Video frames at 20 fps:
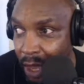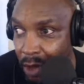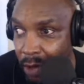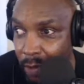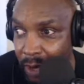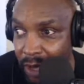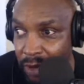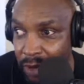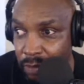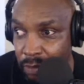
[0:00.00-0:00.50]

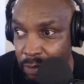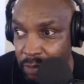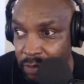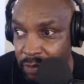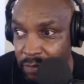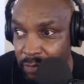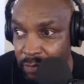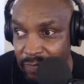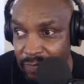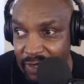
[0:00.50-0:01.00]
Well,
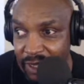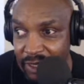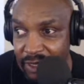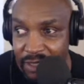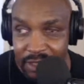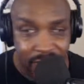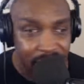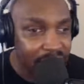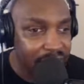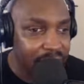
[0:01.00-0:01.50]
we've did
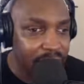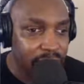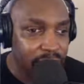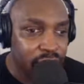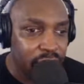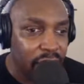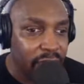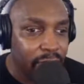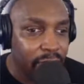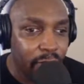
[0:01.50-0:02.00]
the system
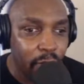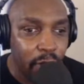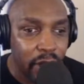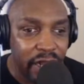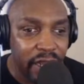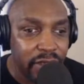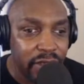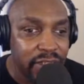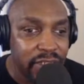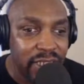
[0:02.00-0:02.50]
check. What
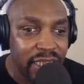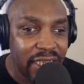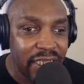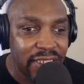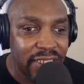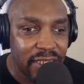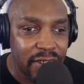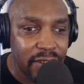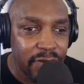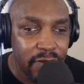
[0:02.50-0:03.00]
else
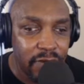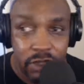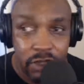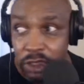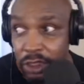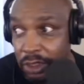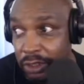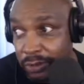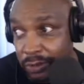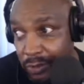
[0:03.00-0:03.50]
is it to
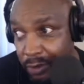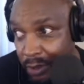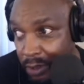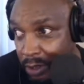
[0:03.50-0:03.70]
do?